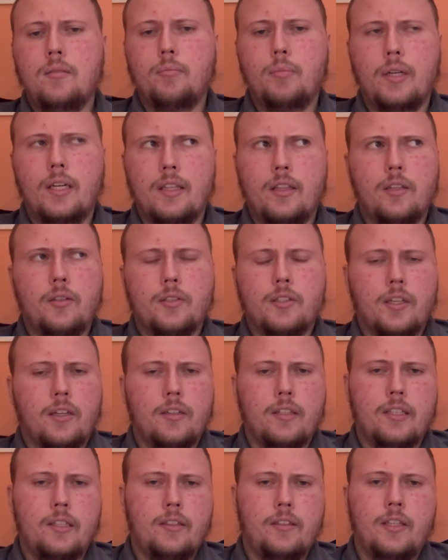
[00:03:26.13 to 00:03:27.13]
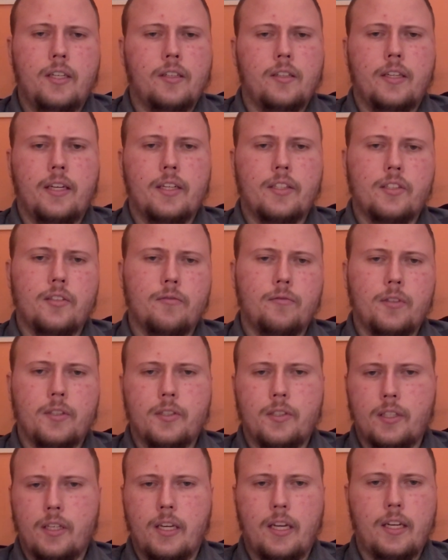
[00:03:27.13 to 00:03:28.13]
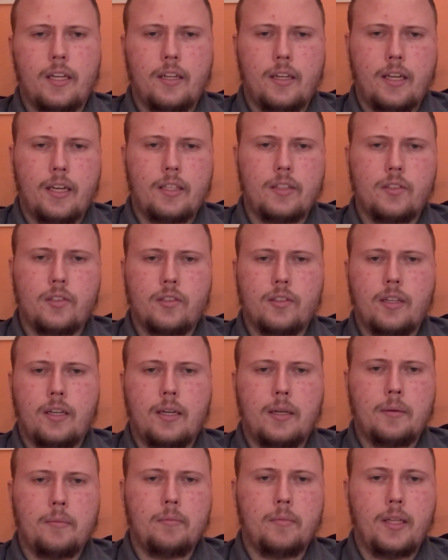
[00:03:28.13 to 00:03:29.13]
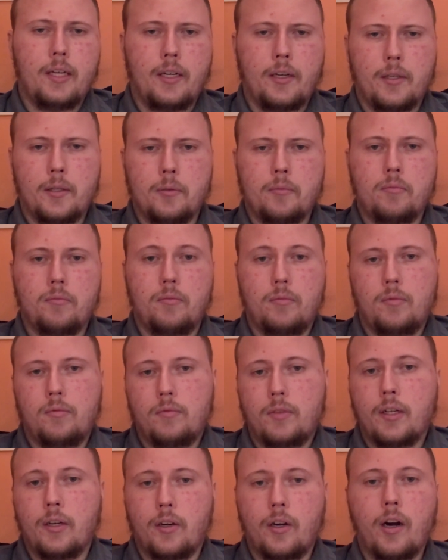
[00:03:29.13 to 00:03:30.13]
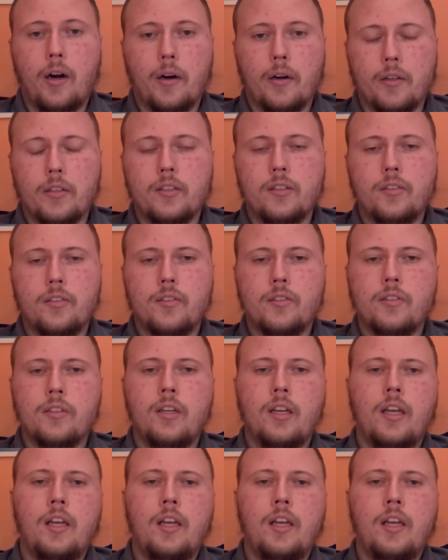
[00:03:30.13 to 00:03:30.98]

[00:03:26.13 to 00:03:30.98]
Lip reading: But those aren't nearly as sophisticated as their gardens.